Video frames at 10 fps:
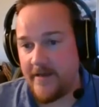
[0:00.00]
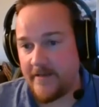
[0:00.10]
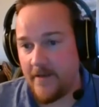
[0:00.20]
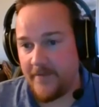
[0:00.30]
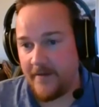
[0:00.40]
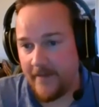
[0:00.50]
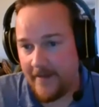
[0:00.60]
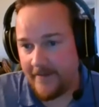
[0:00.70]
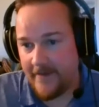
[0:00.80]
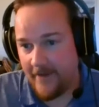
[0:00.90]
something
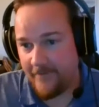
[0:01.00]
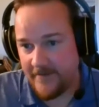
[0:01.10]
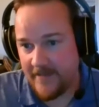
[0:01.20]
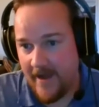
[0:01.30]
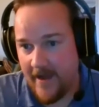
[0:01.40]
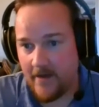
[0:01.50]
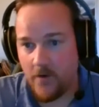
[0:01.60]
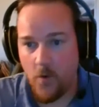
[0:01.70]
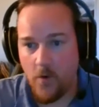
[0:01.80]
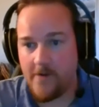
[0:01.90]
like knife attack
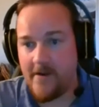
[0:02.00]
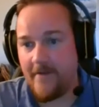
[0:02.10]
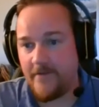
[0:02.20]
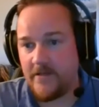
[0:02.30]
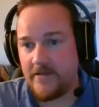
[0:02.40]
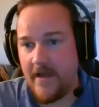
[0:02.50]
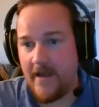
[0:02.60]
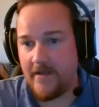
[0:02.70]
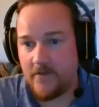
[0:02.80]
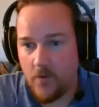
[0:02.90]
or knife to
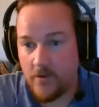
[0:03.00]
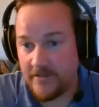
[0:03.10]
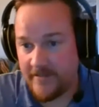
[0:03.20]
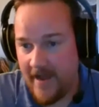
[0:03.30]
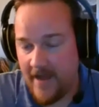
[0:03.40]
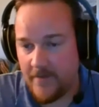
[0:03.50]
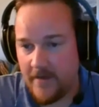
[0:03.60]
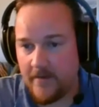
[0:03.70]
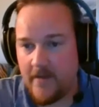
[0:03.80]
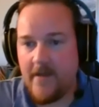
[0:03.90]
death or
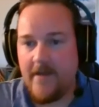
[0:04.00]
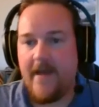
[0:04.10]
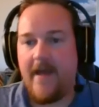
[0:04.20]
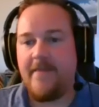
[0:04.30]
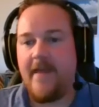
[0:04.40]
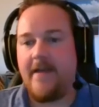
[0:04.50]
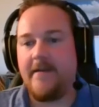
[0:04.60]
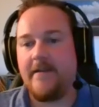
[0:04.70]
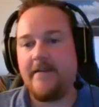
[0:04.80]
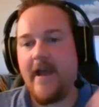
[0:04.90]
stabbing. And then
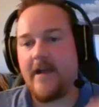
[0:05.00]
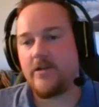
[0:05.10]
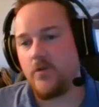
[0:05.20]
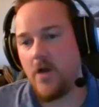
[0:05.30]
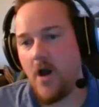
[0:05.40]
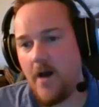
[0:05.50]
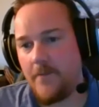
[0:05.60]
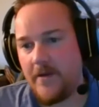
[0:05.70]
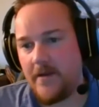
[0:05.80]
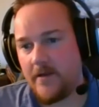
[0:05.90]
in the actual
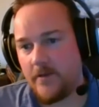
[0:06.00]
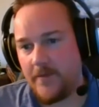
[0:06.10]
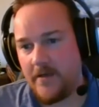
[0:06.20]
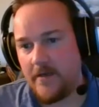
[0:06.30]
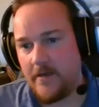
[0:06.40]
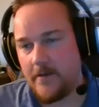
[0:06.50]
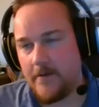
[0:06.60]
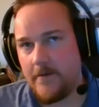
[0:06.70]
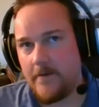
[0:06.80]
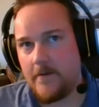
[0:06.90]
copy,
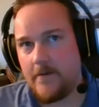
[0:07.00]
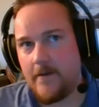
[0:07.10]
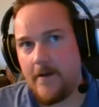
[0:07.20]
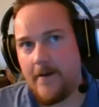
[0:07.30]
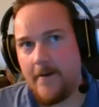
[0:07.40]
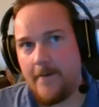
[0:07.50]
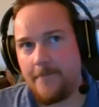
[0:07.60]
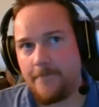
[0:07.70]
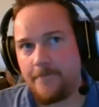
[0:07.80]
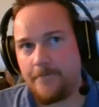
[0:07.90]

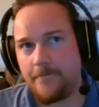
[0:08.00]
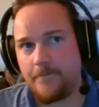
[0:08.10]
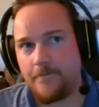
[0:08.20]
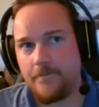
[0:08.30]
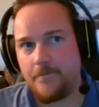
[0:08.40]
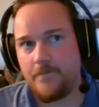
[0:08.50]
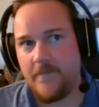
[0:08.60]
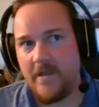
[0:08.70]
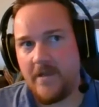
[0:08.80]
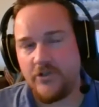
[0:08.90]
um,
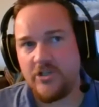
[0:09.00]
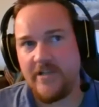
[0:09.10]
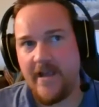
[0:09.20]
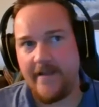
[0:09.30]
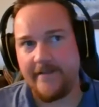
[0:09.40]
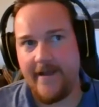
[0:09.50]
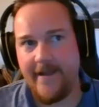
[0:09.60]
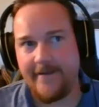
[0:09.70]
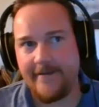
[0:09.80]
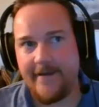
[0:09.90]
it'll just say like